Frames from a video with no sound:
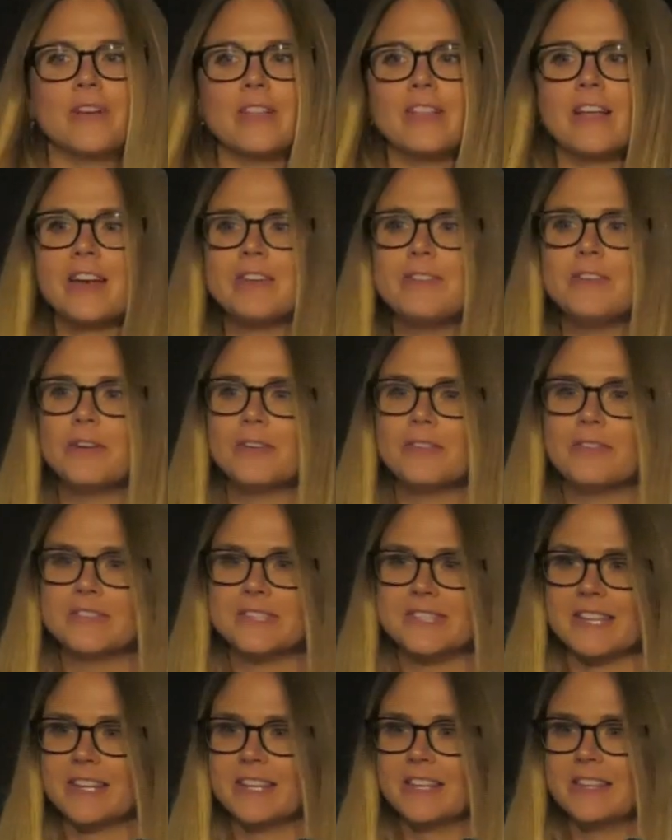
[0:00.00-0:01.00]
a lot of you have
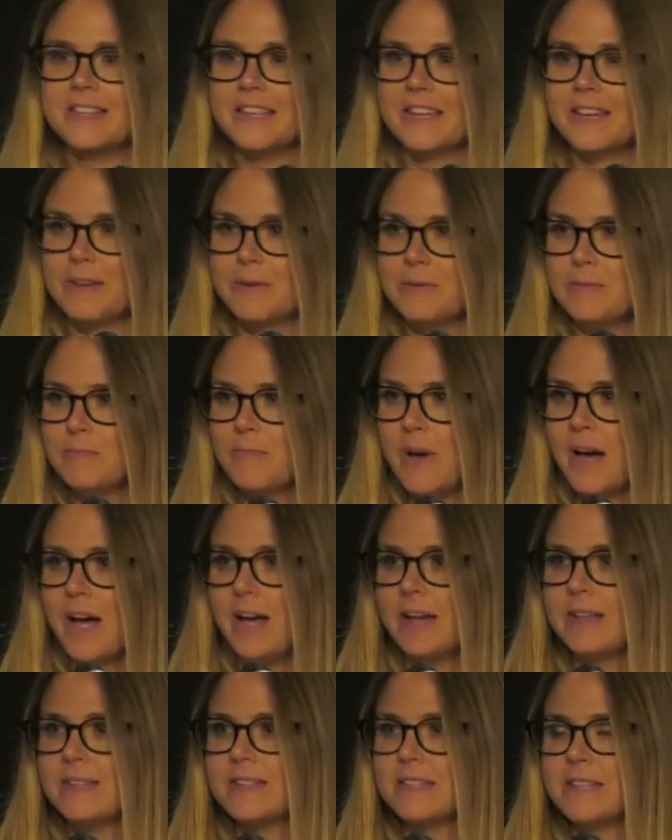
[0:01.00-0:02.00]
visited the
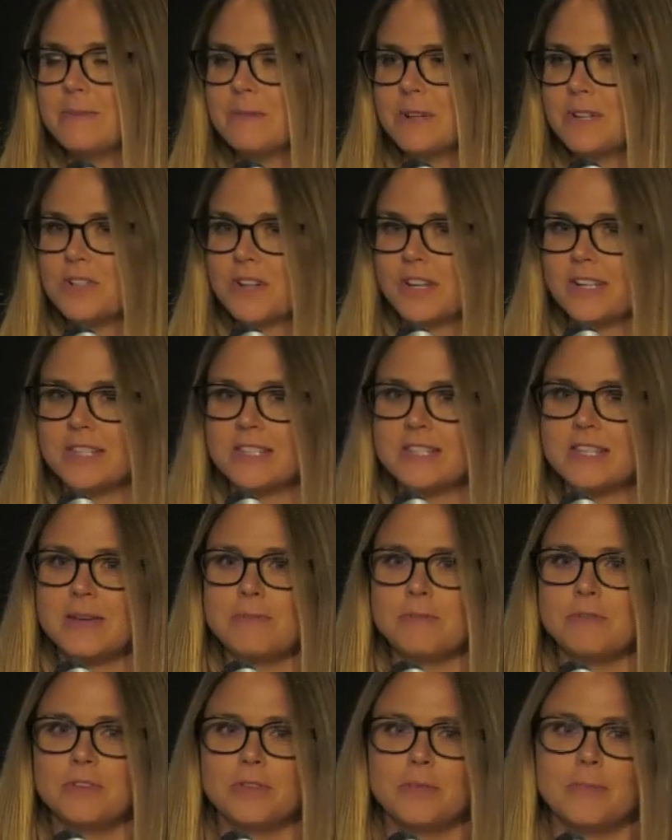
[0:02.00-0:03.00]
Seabird Trust
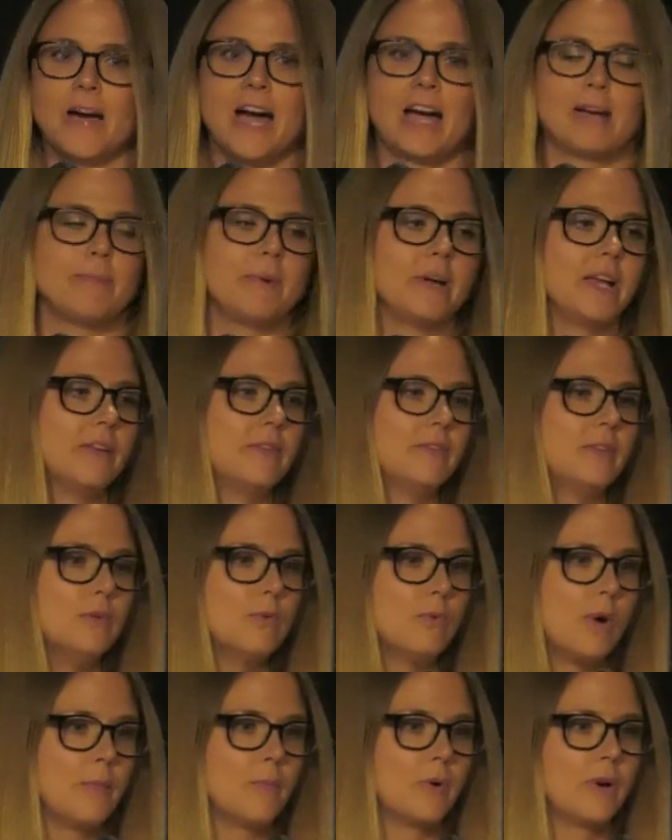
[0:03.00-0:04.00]
table in the back, but if you
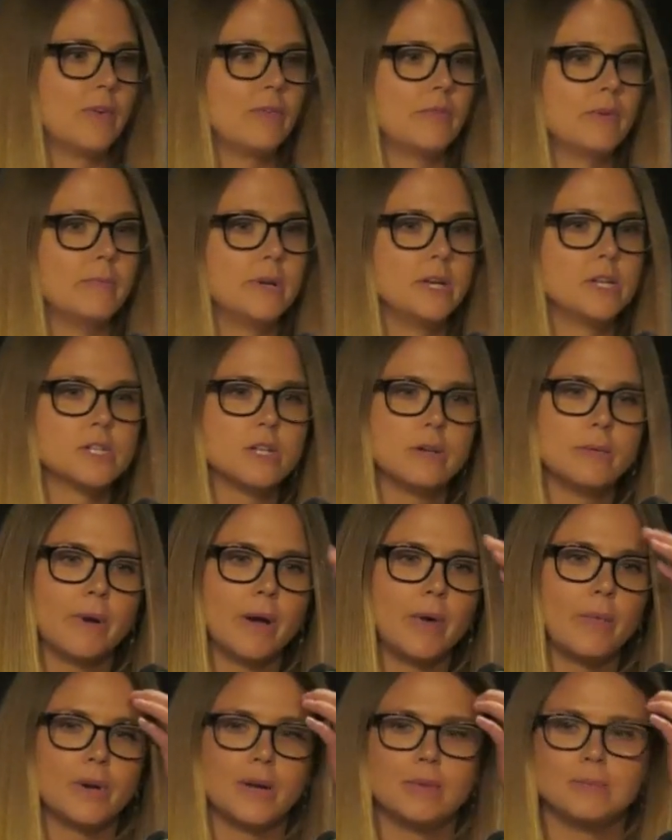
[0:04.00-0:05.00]
want more information
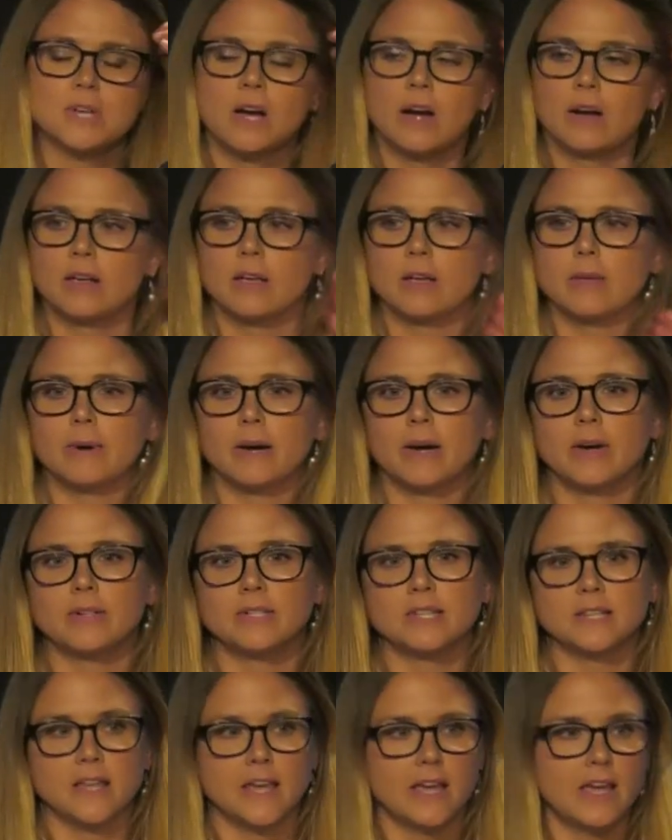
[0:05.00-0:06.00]
about what I'm talking about
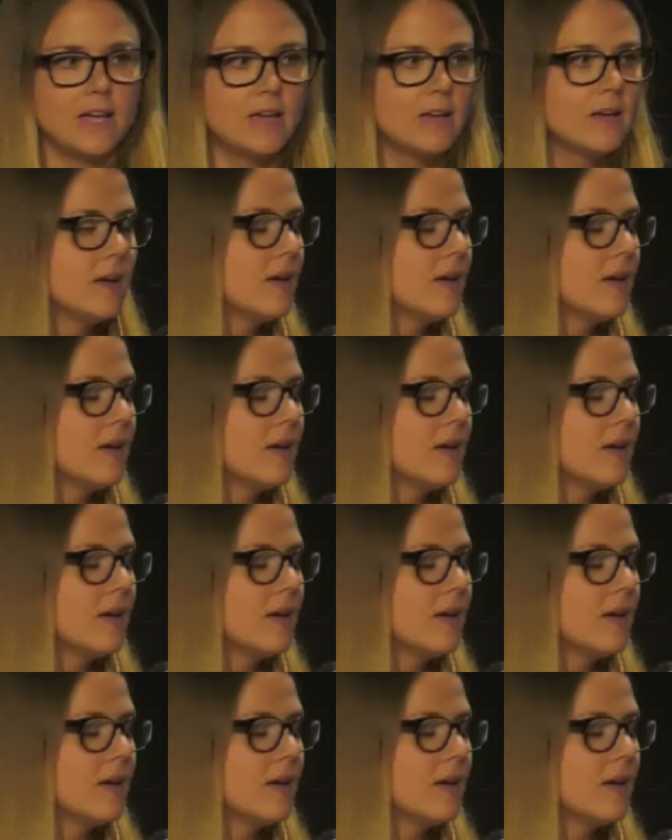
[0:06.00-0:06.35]
today